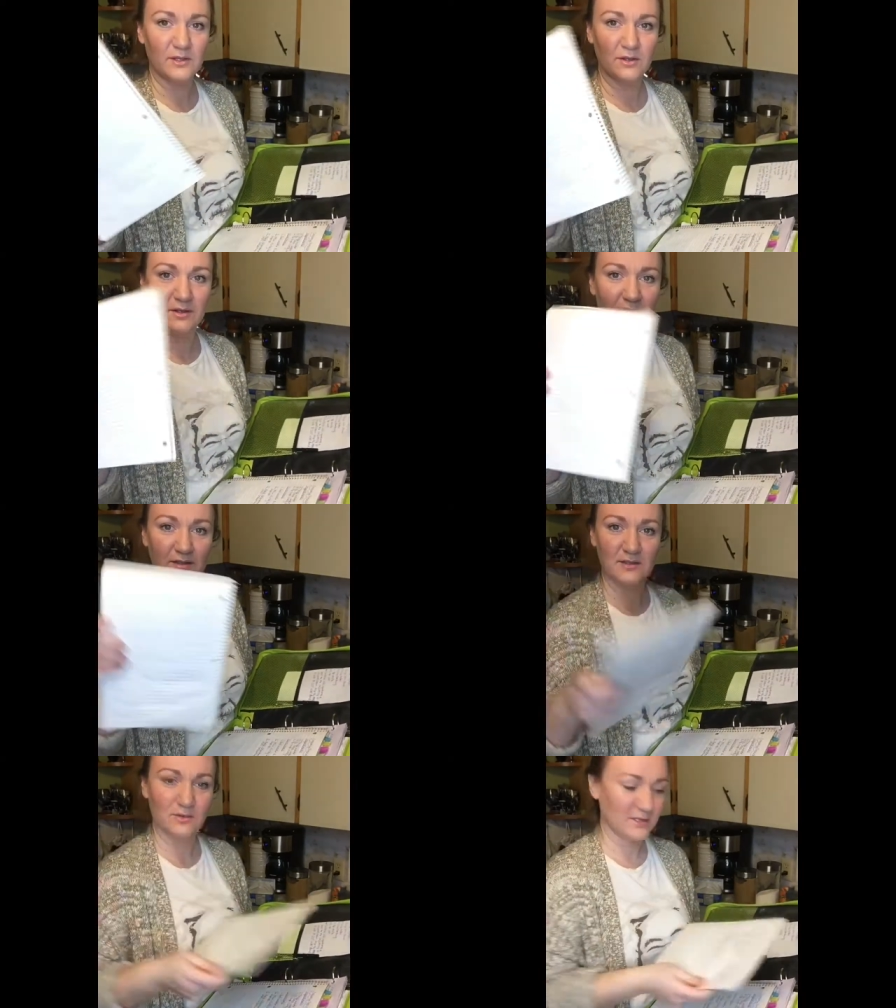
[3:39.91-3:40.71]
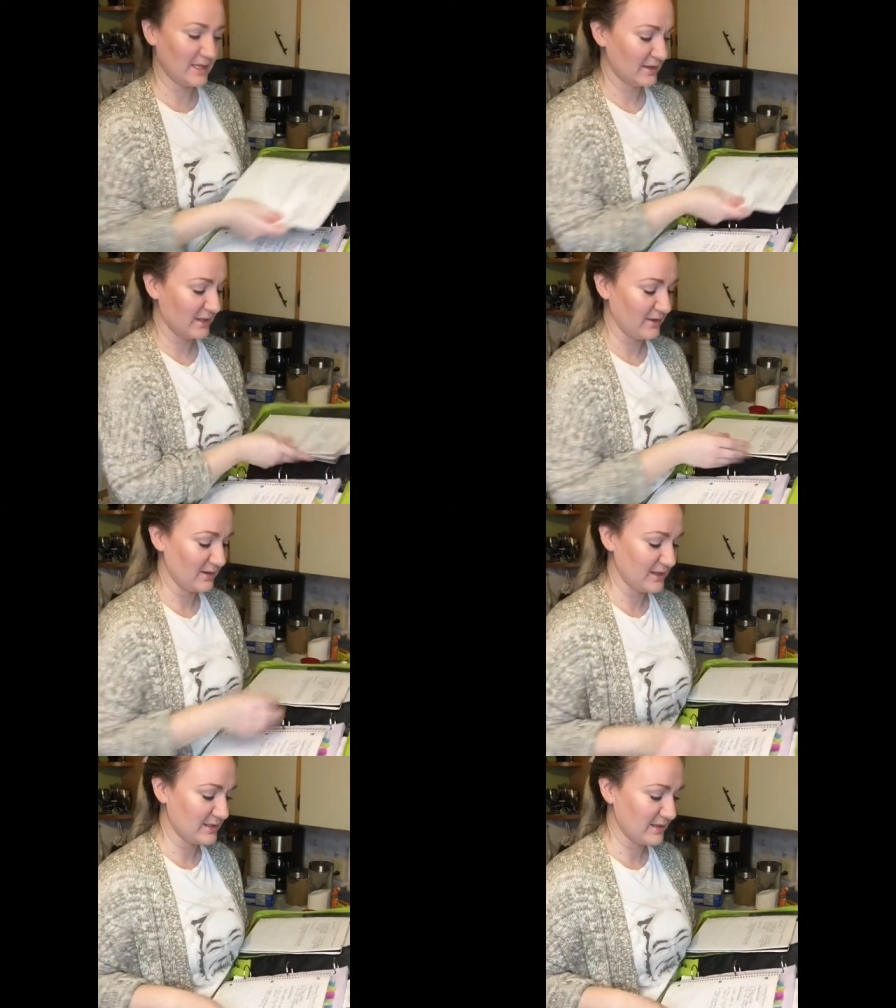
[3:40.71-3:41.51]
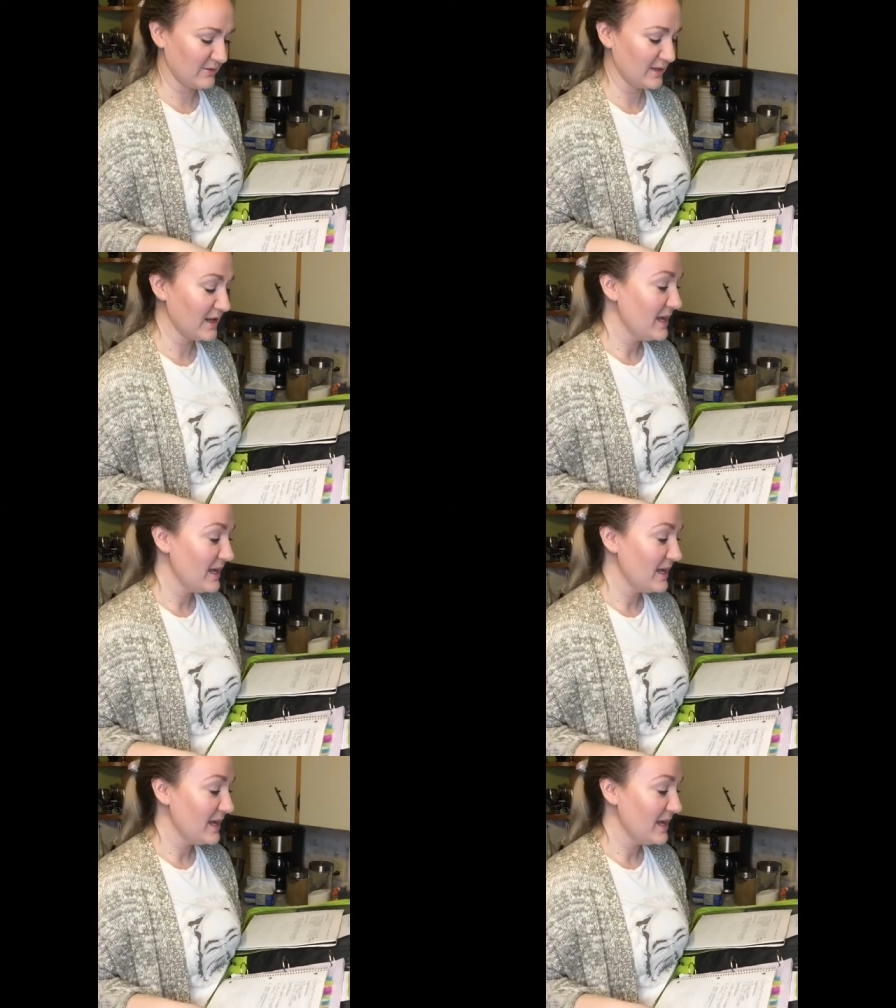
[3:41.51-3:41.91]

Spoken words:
cooking duotang that I write stuff in.